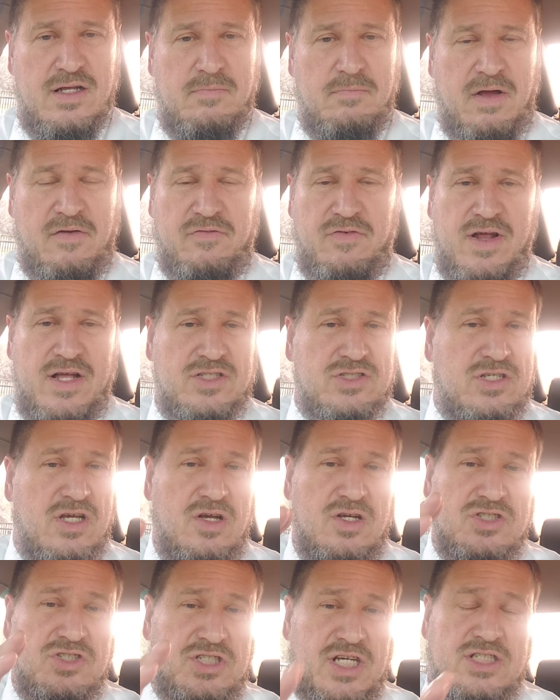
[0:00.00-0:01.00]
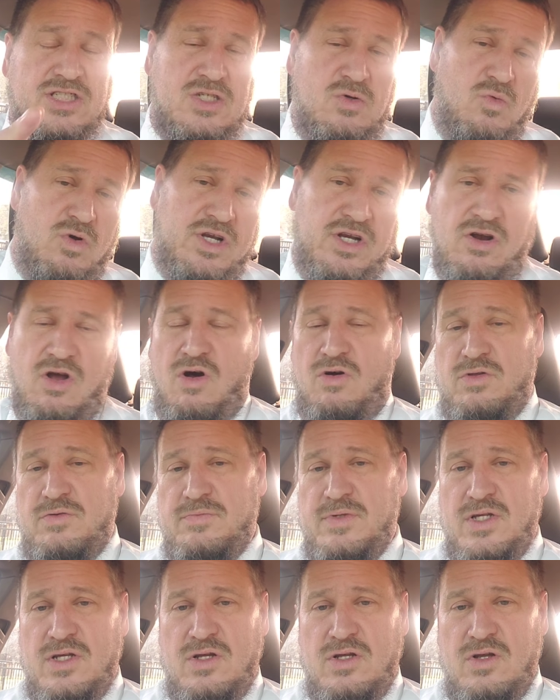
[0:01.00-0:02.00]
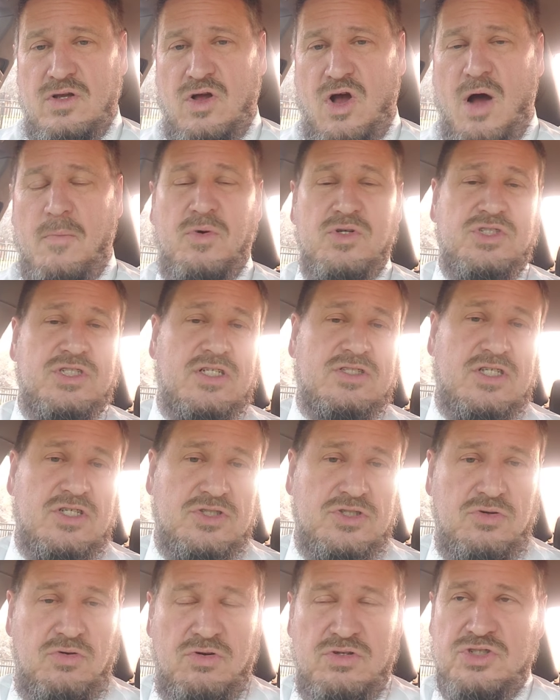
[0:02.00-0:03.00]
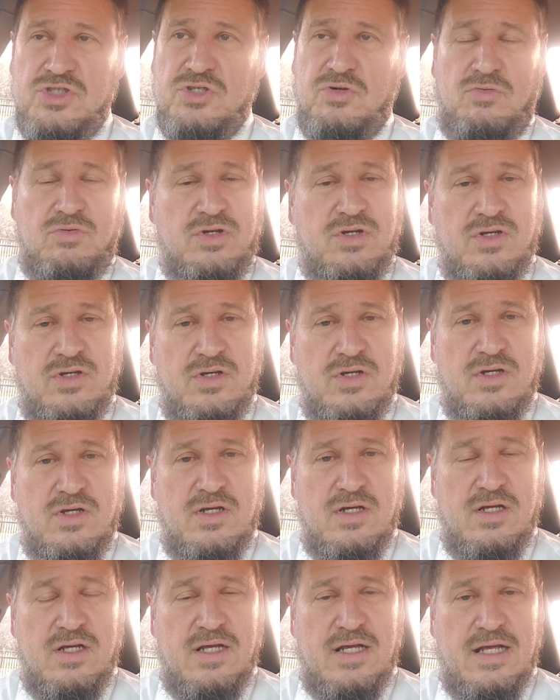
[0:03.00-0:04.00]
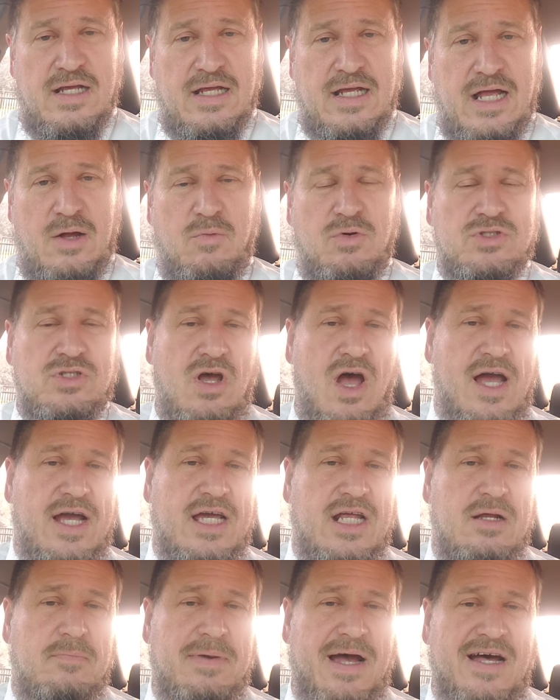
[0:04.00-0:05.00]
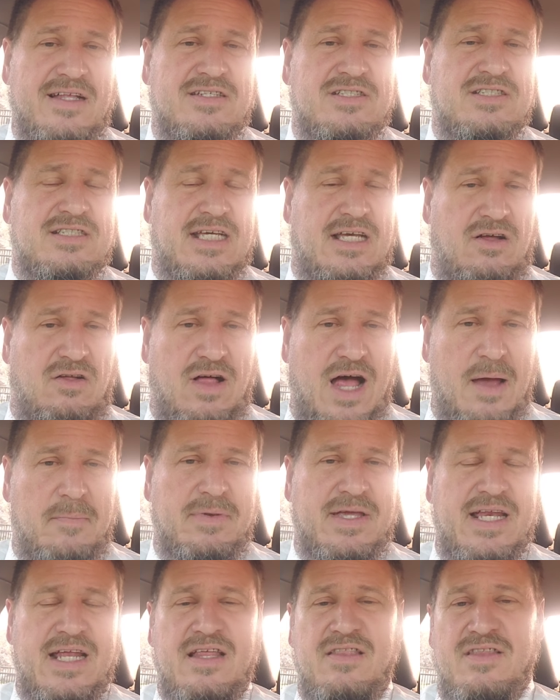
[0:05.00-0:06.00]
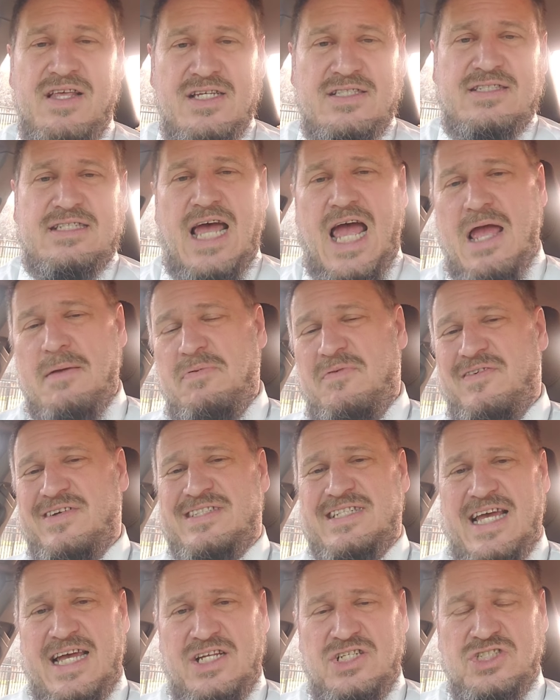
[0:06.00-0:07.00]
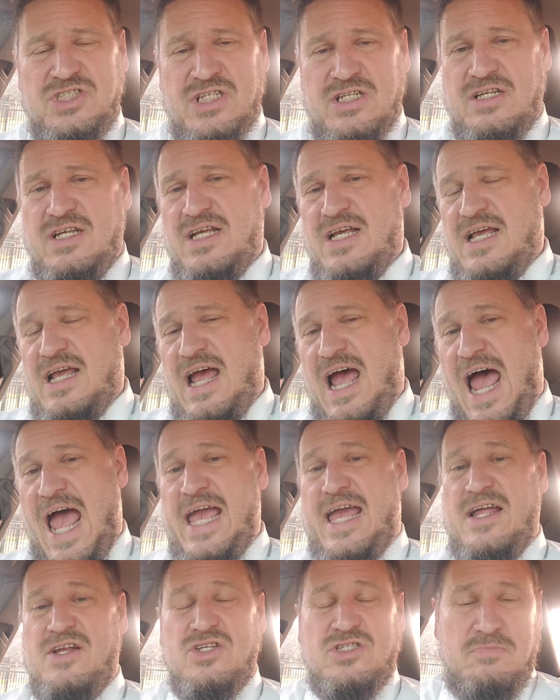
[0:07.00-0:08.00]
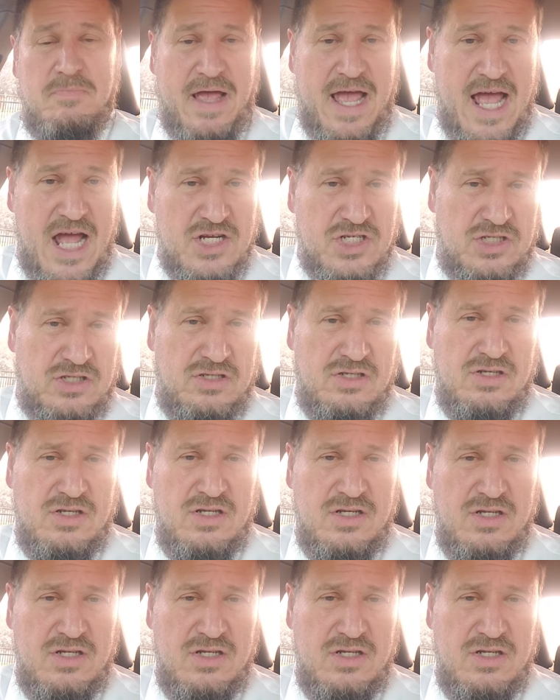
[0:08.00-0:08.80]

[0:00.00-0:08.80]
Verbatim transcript: my friends, sixty-one-year-old. Almost sixty-two in June. And we're talking about, still, I'm getting this type of attention. I can just imagine